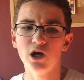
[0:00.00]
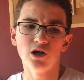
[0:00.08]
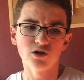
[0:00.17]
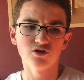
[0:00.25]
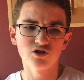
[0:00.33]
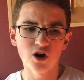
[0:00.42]

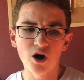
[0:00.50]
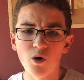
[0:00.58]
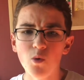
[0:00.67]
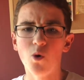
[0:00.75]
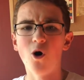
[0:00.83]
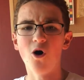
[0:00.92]

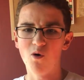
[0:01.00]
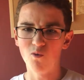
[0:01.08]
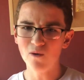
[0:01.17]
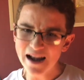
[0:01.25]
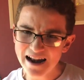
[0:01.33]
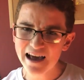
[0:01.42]
So what
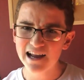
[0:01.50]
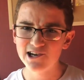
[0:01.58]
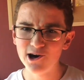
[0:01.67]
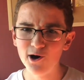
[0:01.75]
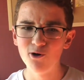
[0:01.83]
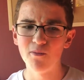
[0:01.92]
did I
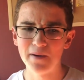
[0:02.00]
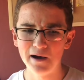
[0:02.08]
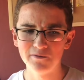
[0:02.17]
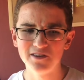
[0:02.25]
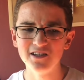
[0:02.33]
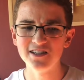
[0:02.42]
know
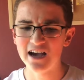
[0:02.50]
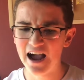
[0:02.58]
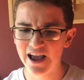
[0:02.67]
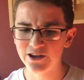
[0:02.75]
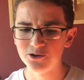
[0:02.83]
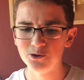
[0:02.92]
about the
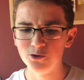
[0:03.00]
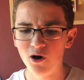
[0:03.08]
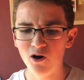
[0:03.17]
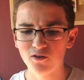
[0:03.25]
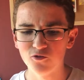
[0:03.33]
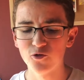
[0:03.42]
Dayan
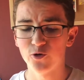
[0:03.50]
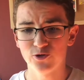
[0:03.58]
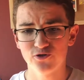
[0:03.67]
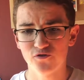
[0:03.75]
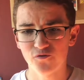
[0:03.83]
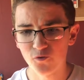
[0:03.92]
Guhong version
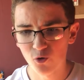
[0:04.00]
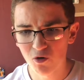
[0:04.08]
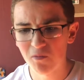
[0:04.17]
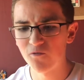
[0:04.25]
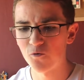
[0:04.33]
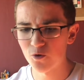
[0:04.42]
4
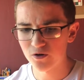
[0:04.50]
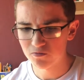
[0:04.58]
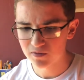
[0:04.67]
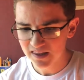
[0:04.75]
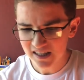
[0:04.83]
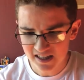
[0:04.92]
before it
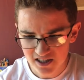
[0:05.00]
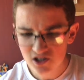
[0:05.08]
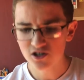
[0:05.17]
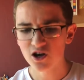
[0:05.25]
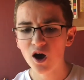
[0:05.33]
released?